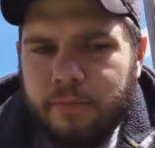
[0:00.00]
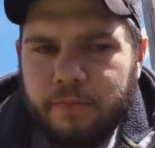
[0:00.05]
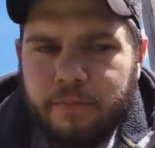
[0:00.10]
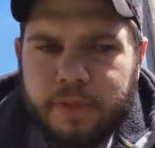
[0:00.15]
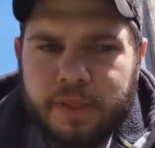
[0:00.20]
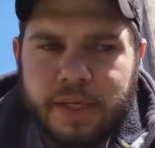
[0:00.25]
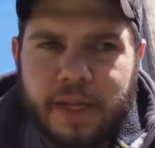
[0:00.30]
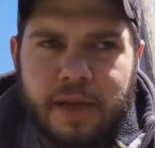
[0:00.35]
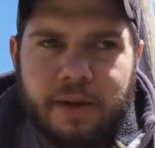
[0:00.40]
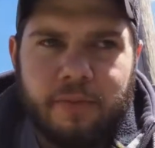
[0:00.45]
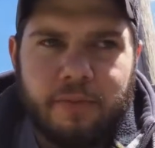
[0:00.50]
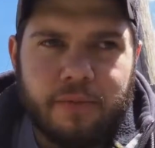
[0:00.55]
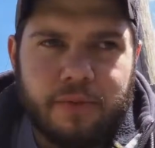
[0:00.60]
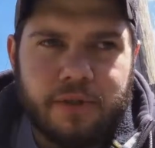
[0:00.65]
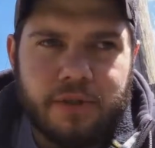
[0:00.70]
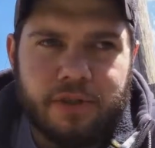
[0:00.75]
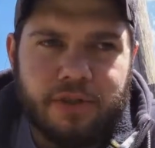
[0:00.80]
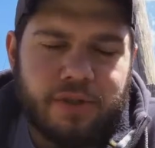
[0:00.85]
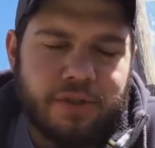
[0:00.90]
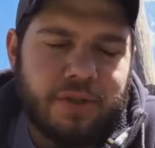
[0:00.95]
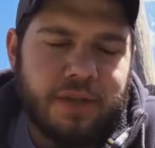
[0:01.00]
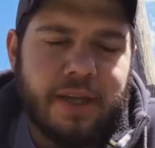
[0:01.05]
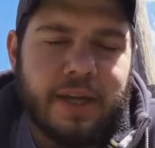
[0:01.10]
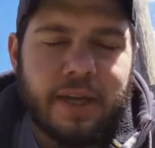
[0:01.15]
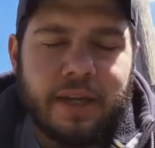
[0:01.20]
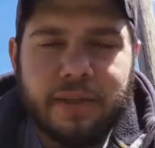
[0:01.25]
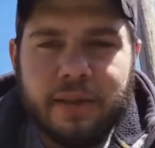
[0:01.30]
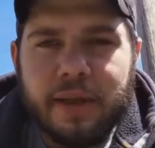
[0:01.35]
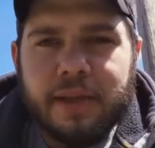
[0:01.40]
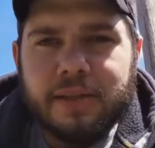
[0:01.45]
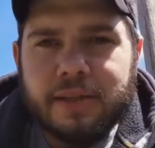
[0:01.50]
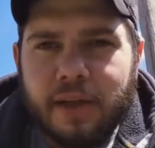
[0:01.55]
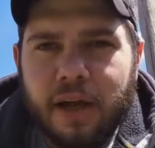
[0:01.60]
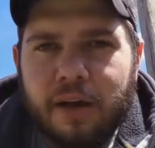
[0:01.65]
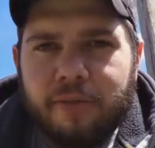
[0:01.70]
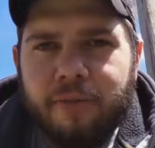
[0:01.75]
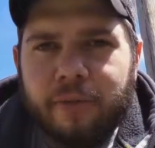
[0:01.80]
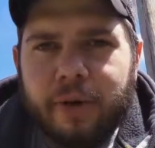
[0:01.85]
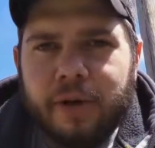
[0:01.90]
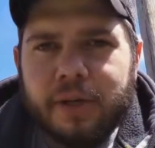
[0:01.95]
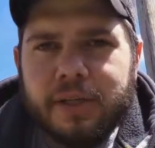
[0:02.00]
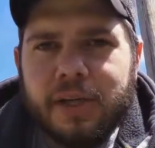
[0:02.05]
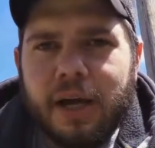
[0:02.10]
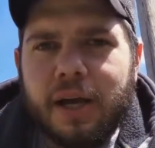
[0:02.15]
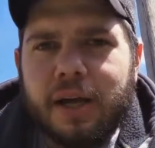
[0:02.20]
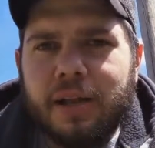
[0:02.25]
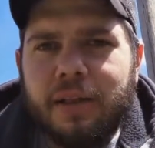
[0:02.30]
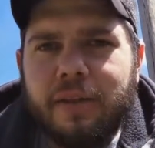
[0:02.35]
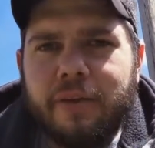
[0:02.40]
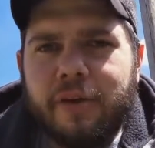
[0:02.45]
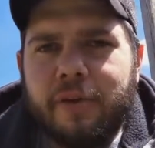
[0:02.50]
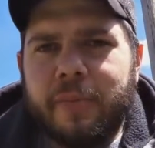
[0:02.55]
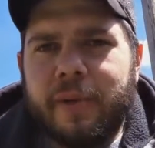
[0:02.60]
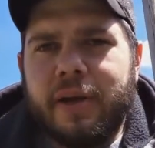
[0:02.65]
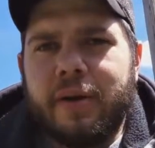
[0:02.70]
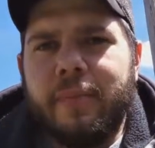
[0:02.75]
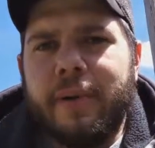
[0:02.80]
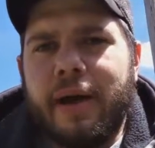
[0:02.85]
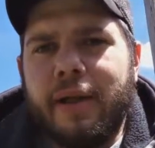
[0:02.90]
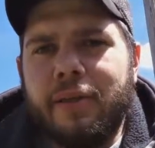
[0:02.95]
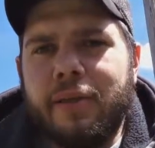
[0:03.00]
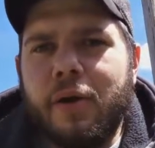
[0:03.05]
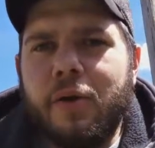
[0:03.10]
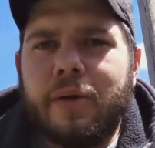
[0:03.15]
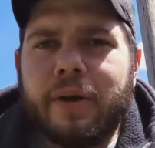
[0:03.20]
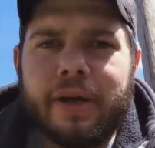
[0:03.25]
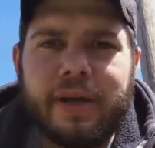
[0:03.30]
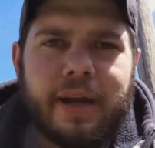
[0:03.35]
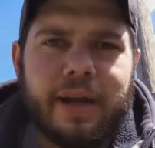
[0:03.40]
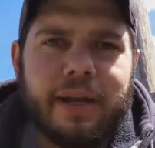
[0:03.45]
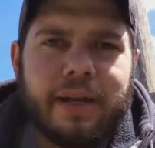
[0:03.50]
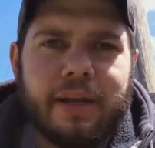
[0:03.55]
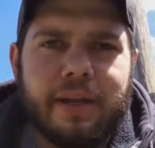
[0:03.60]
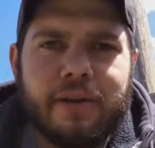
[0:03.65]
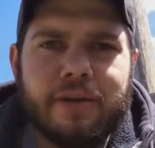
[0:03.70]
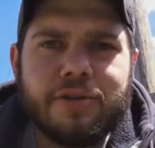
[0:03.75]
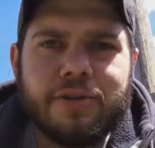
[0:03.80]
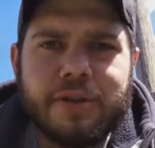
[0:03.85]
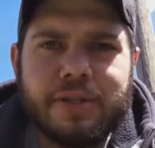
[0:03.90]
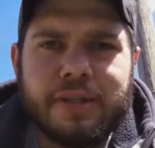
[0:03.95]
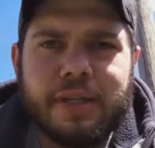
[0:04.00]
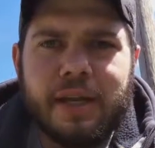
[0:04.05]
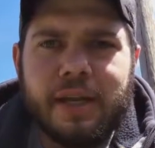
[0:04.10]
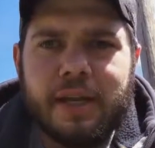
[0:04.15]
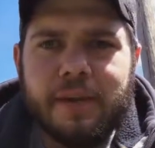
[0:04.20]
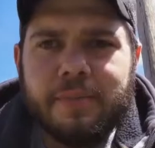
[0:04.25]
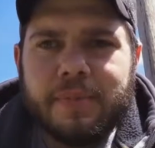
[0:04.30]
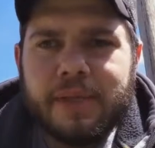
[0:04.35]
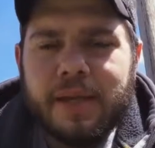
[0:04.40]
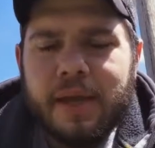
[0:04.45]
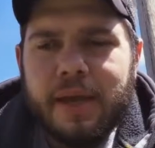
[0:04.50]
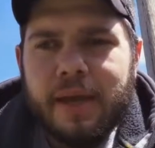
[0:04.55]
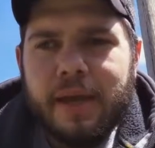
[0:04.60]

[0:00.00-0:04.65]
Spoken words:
Today, just to kick things off, we're going to talk a little bit about low kinetic energy setups.